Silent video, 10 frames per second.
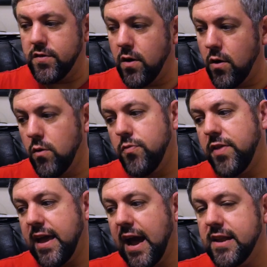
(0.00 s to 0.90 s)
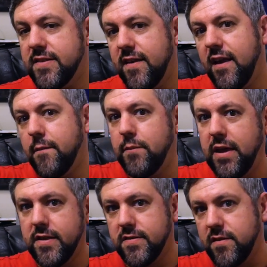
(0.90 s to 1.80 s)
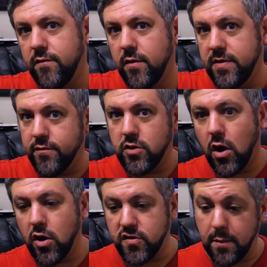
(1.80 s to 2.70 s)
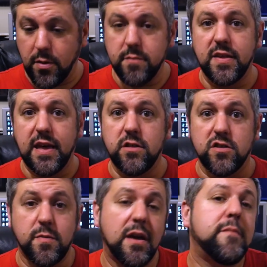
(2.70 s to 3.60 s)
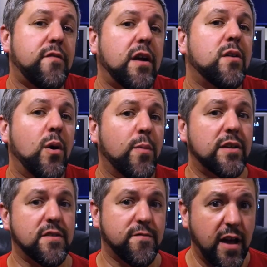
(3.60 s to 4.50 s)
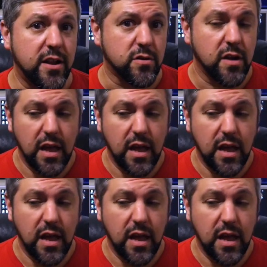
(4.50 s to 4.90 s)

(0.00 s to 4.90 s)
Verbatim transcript: So they kind of take pieces of different arts, they put them together to become a very well rounded fighter.